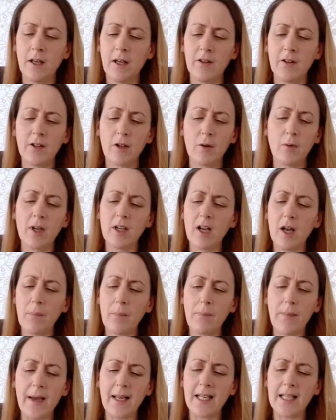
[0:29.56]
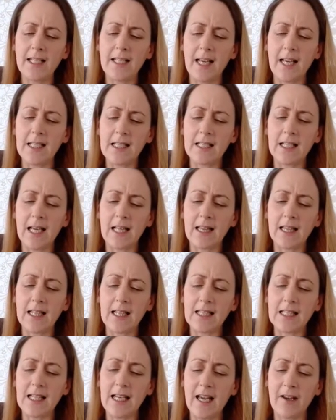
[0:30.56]
There were not many days like
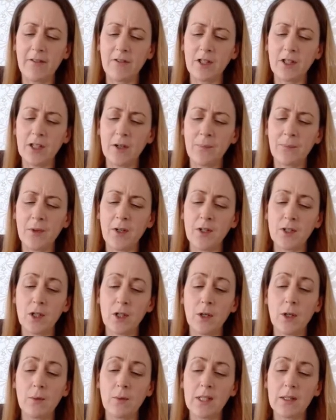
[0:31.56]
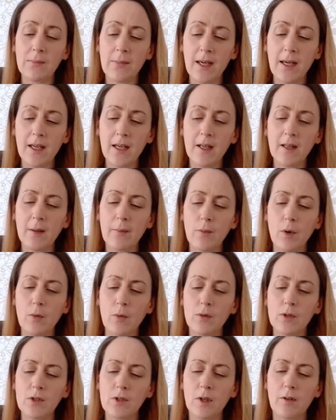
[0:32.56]
this left, so he was making the
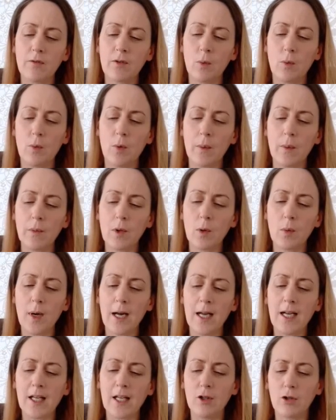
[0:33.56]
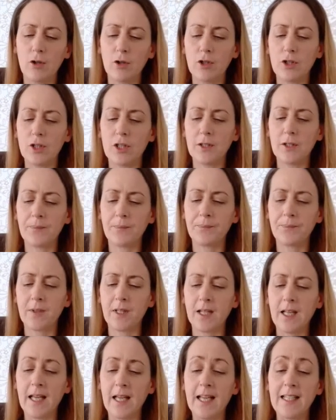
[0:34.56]
most of the warmth while he could.
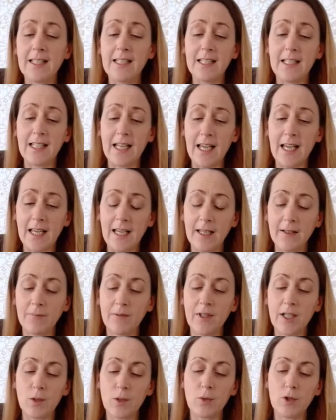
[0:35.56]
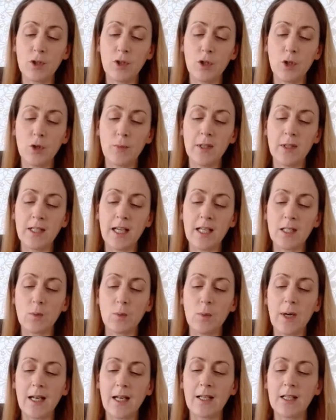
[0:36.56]
Today it was humid as
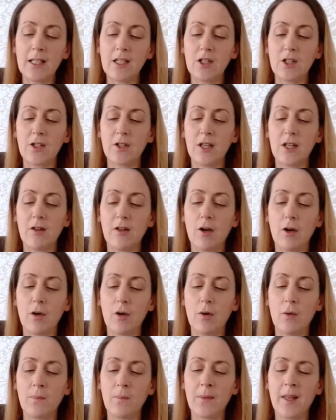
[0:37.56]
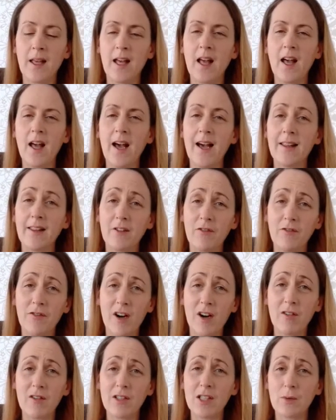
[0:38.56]
well as sunny though, and the
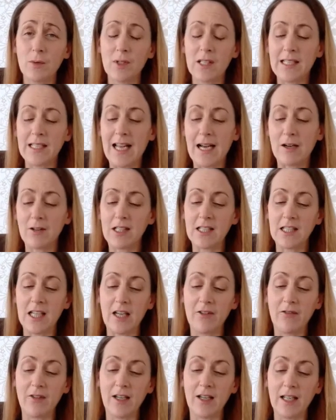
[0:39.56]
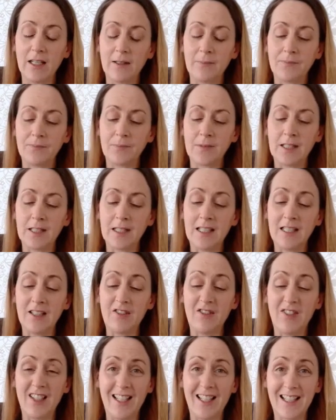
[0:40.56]
forest was now stifling.
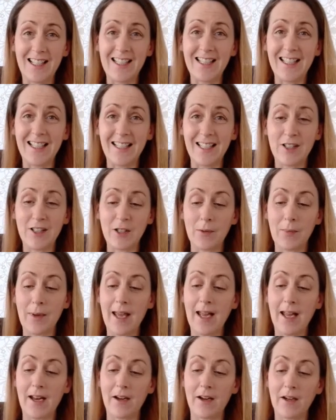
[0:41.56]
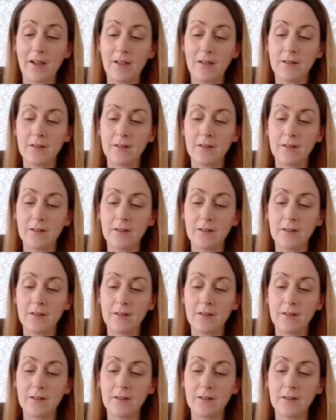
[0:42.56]
Felix needed some air.